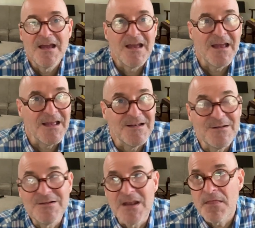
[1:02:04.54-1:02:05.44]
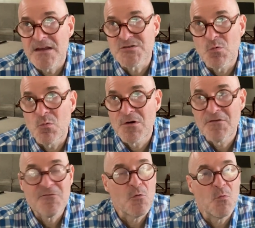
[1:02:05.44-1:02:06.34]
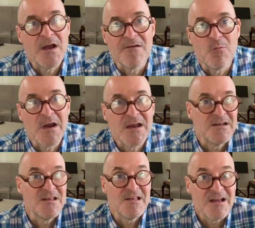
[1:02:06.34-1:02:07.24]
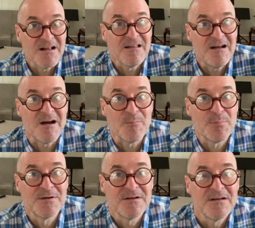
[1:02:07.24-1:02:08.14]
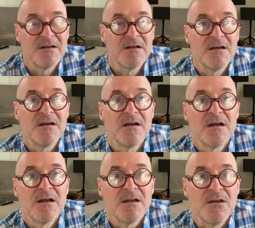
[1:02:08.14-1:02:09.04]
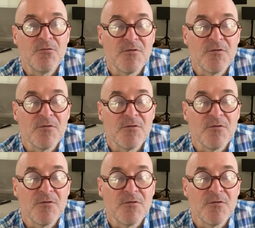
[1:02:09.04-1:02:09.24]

And death has a wonderful way of waking you the hell up. You